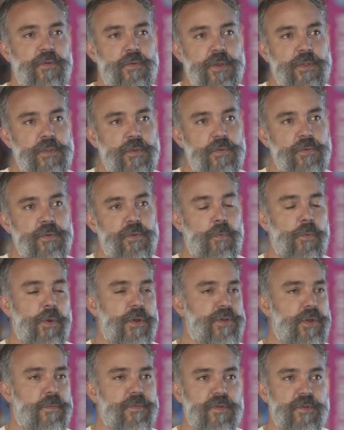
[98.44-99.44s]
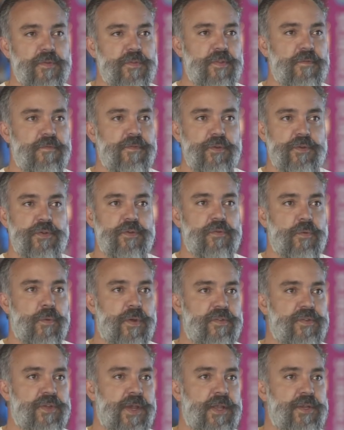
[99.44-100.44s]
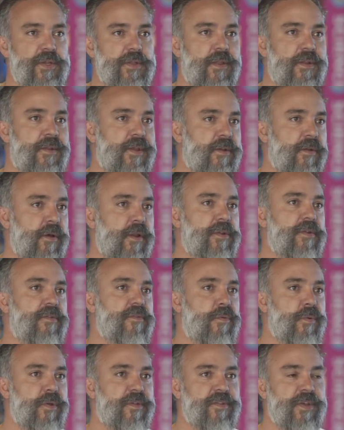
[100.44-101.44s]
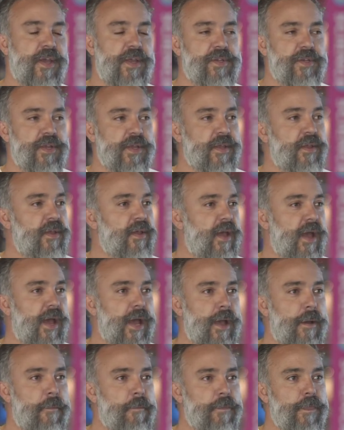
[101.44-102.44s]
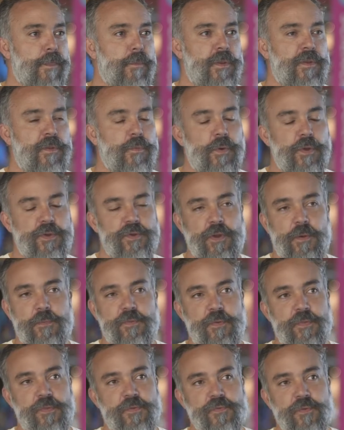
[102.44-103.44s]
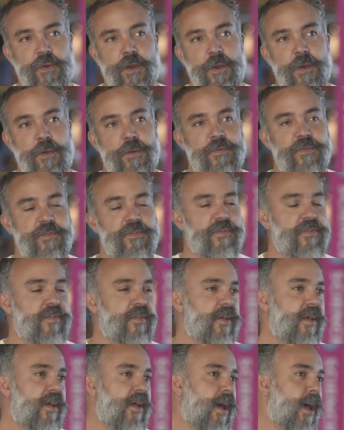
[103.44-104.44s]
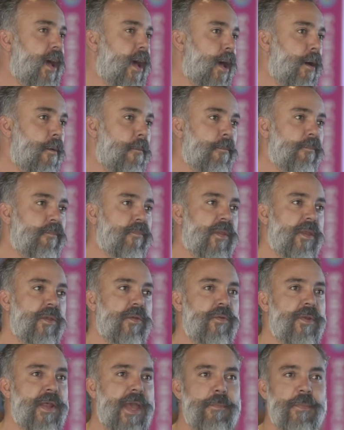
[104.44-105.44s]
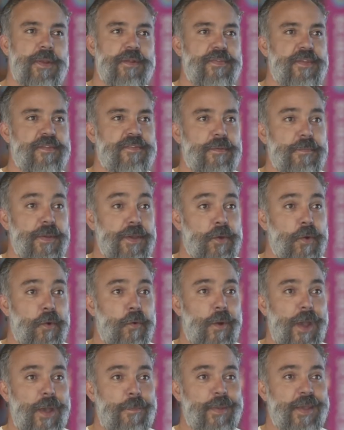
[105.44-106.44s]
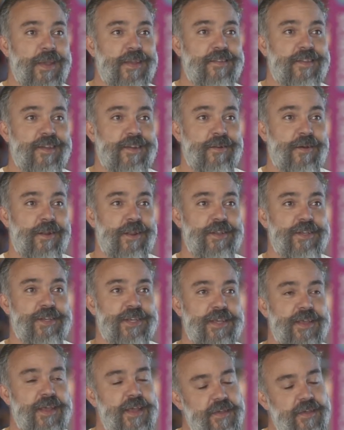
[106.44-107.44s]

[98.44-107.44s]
doing new and new workshops because the future is always changing, the technology is always changing. Um, we do workshops with drones, um, you name it. If there's something cool happening in technology,